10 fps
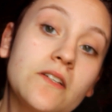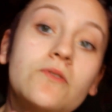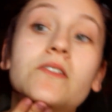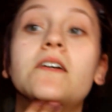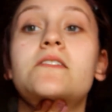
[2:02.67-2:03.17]

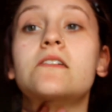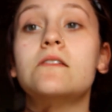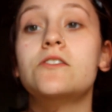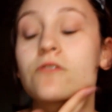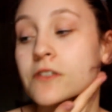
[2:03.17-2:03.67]
use it until
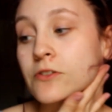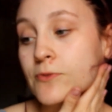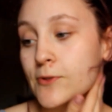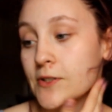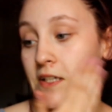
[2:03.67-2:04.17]
I joined a
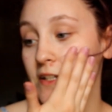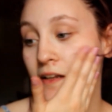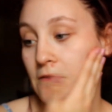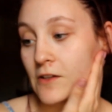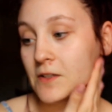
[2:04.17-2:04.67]
sorority and
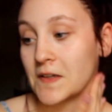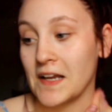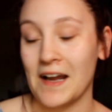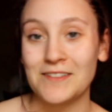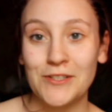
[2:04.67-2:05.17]
I felt like I
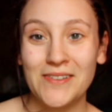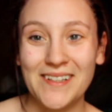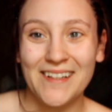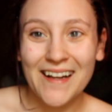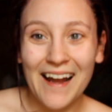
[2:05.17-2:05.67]
had
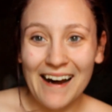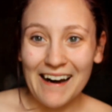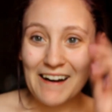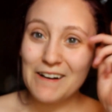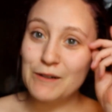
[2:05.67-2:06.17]
to.
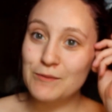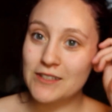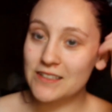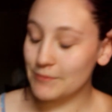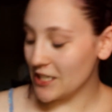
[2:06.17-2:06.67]

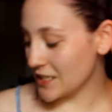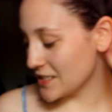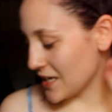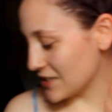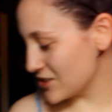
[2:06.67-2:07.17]

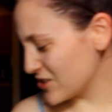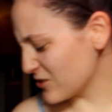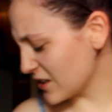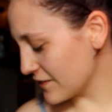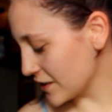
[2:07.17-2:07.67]
Because I just
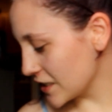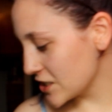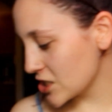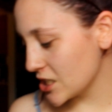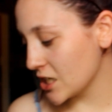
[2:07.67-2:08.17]
don't like
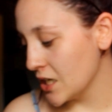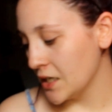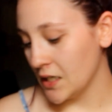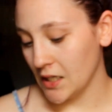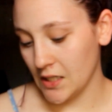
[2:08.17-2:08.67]
foundation,
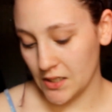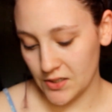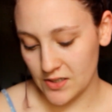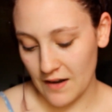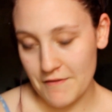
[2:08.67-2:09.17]

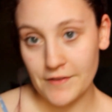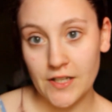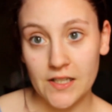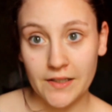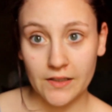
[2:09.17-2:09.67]
and I feel
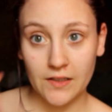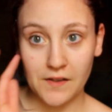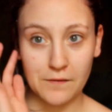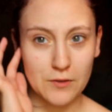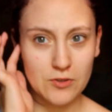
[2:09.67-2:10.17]
like
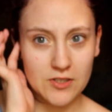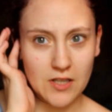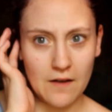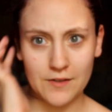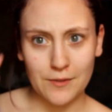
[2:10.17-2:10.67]
if you just
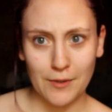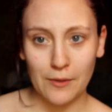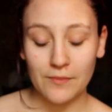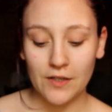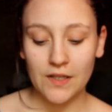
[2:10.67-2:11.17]
cover your
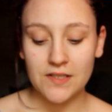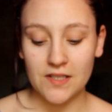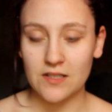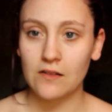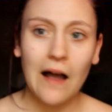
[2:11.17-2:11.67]
problem areas,
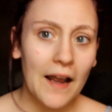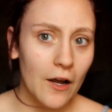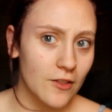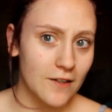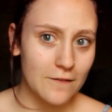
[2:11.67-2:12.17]
it's a lot
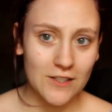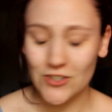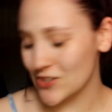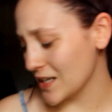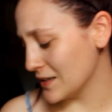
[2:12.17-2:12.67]
healthier for
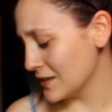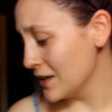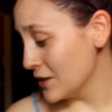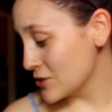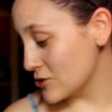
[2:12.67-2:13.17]
your skin.
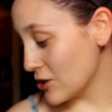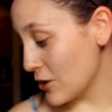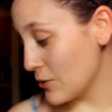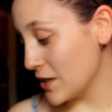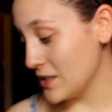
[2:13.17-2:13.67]

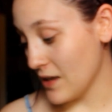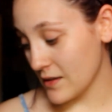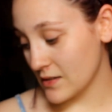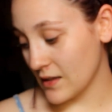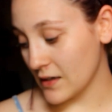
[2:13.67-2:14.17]
So
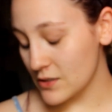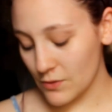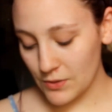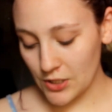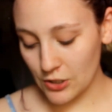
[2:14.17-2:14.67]
yes, that is
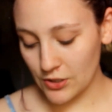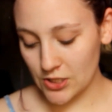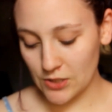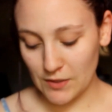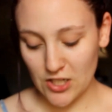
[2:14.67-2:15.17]
what we are going
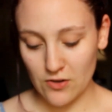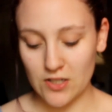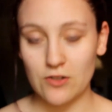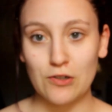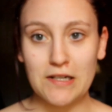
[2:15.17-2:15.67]
to be
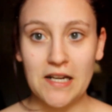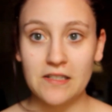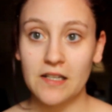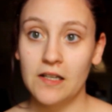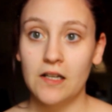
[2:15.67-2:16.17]
doing to create